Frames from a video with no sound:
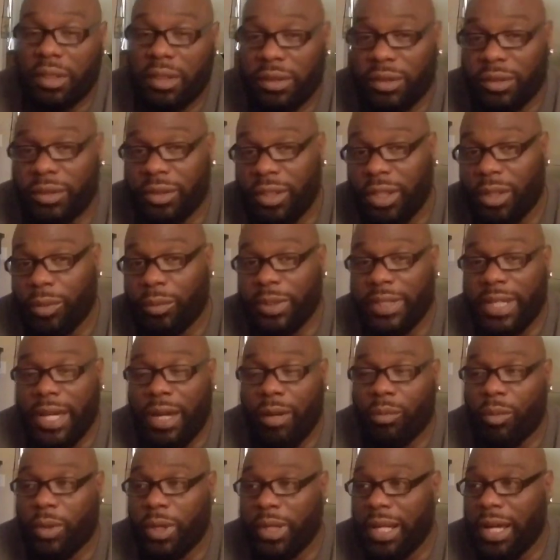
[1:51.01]
We
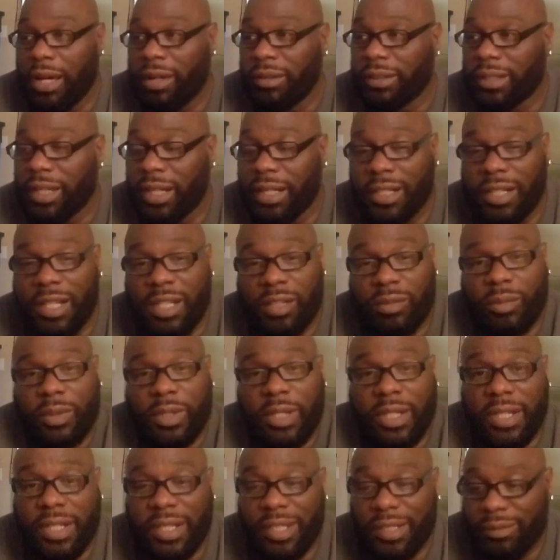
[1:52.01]
got one out, got another one
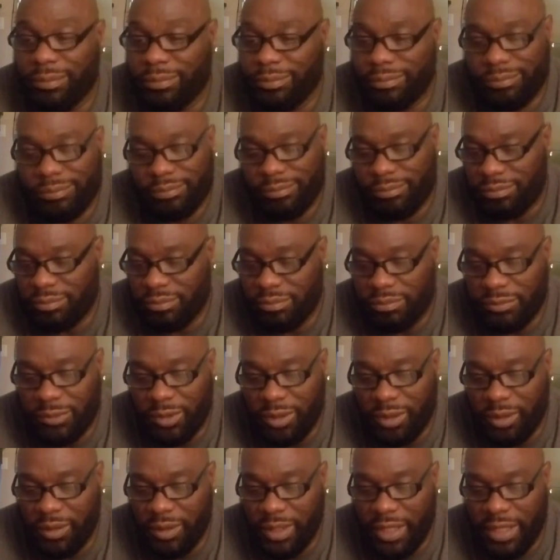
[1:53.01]
in.
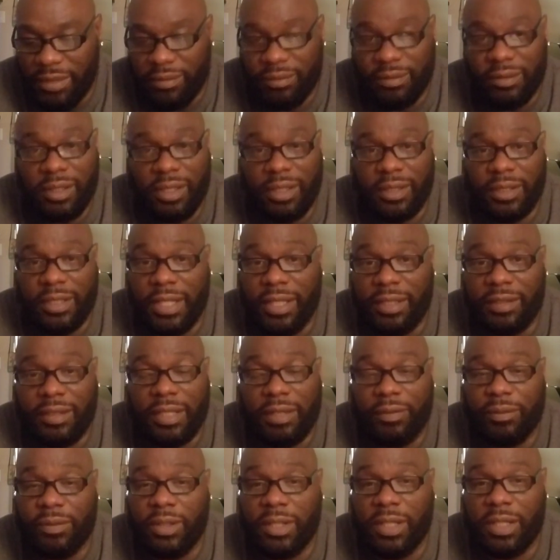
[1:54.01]
They ain't done
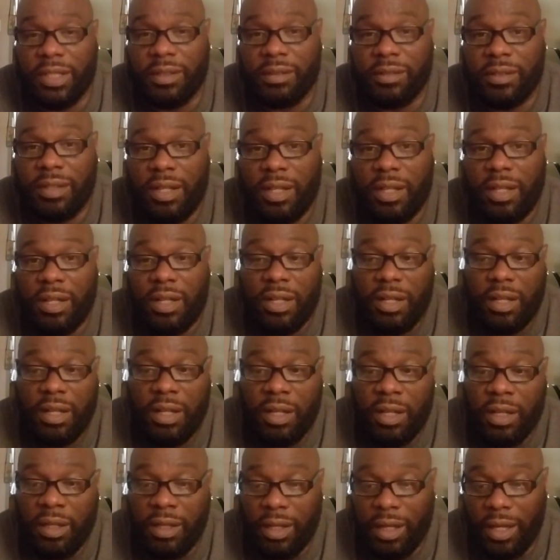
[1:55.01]
anything for us.
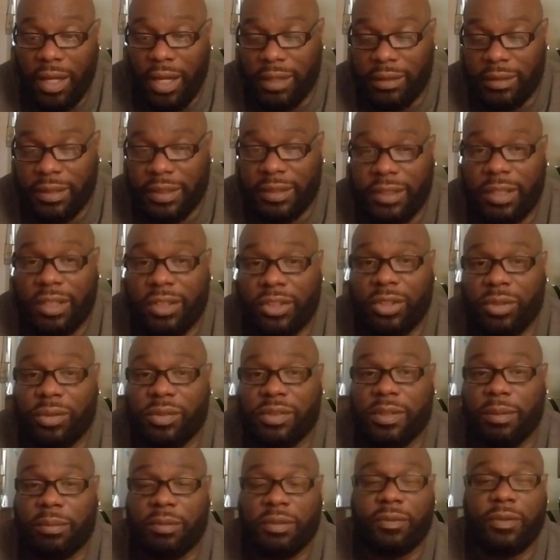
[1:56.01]
I think they'll do
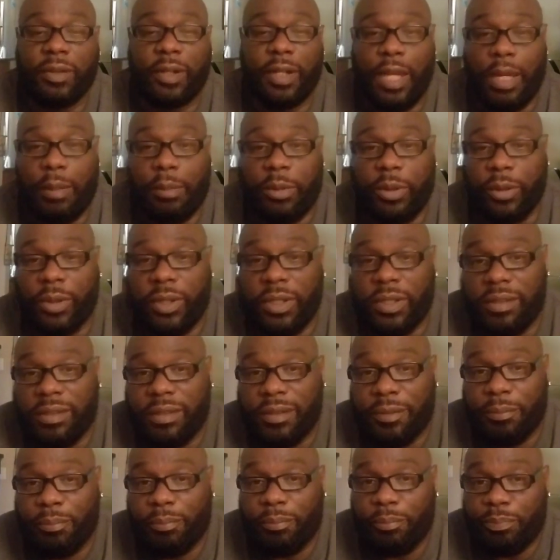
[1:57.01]
something for the
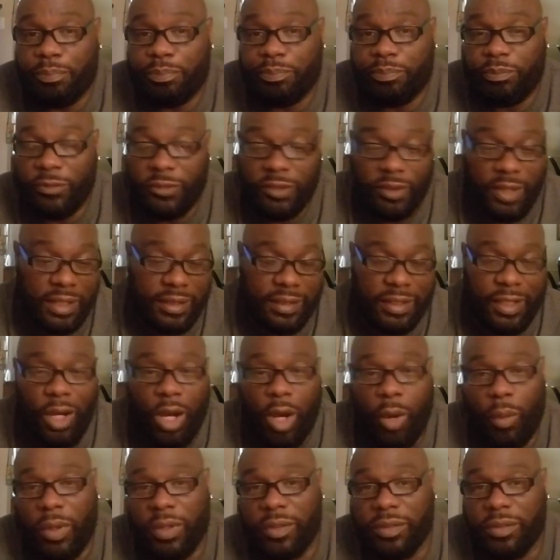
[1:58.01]
immigrants, like they
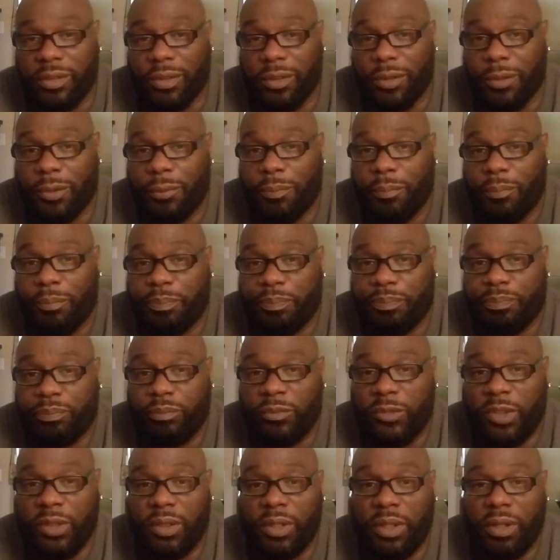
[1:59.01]
always do.
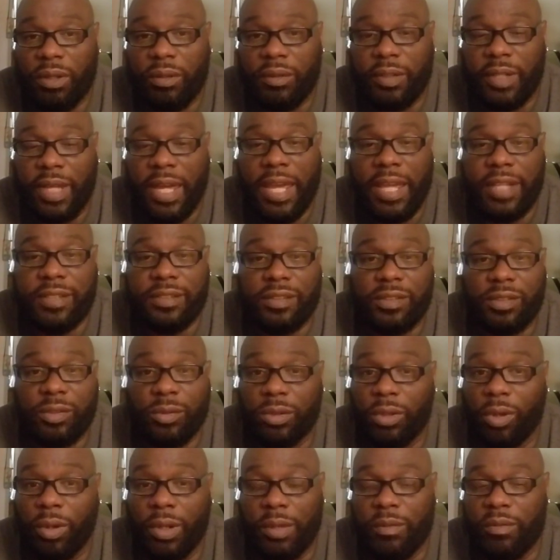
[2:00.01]
The agents who
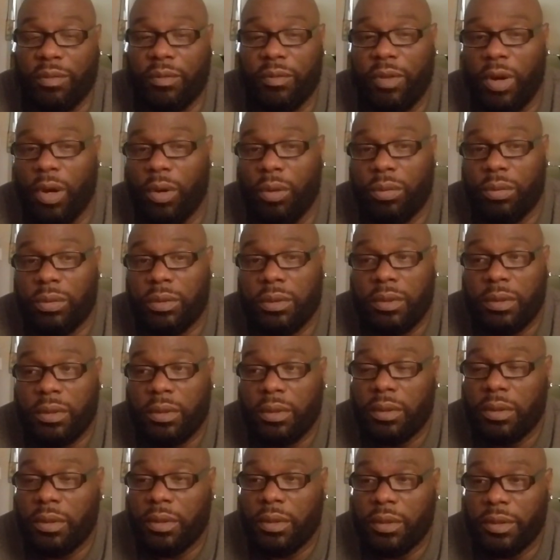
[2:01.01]
don't even vote,
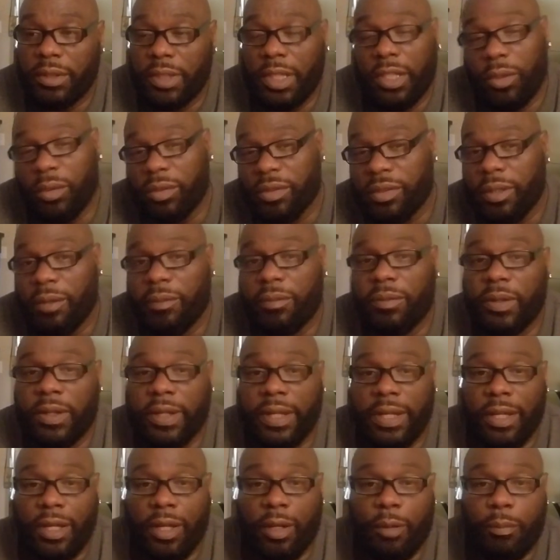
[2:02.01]
they'll do something for
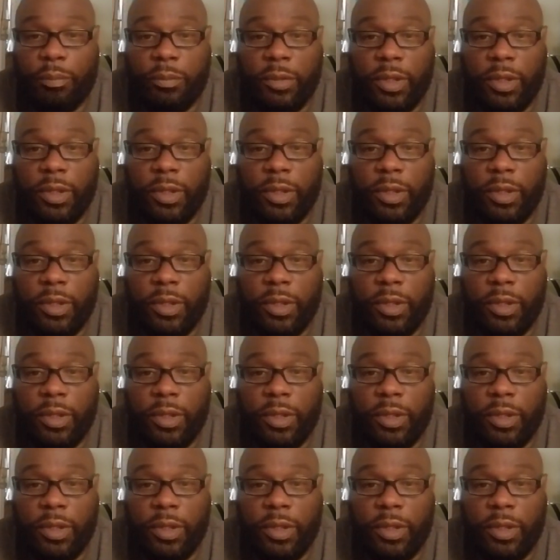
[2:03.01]
them.